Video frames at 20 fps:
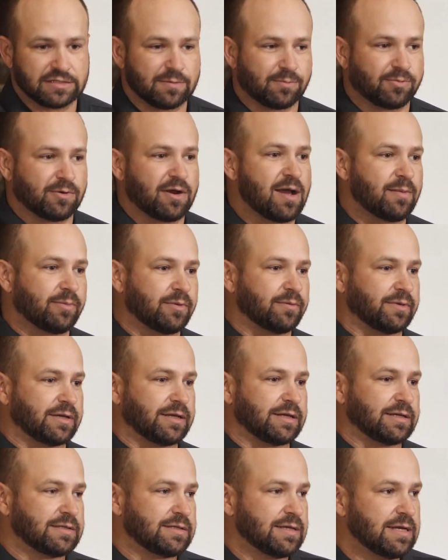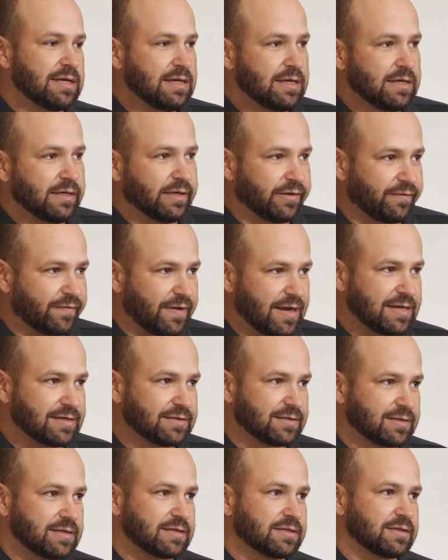The problem is,
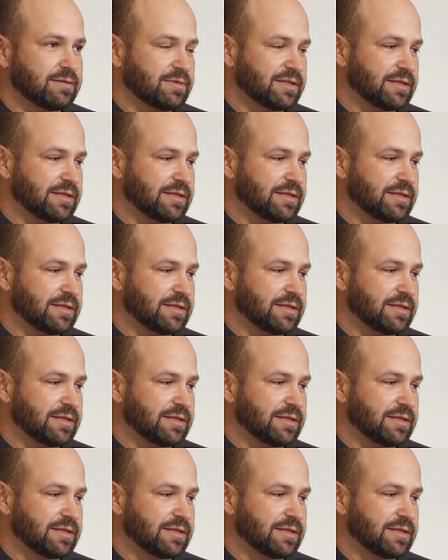evangelism